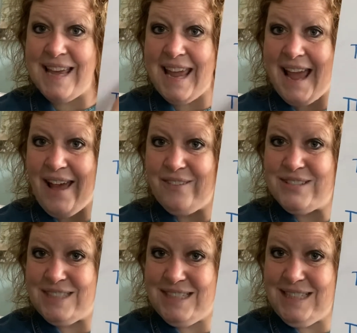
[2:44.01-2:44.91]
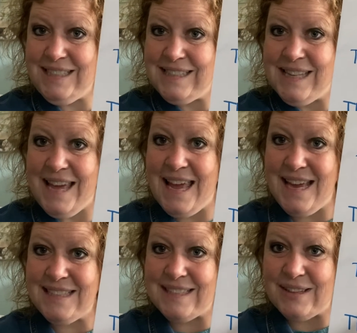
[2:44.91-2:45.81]
They have 6
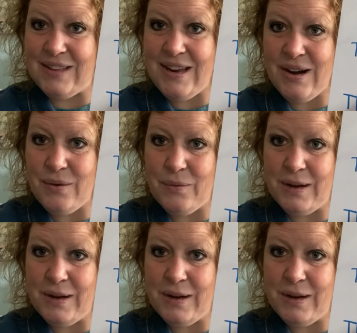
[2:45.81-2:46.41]
legs. There they are.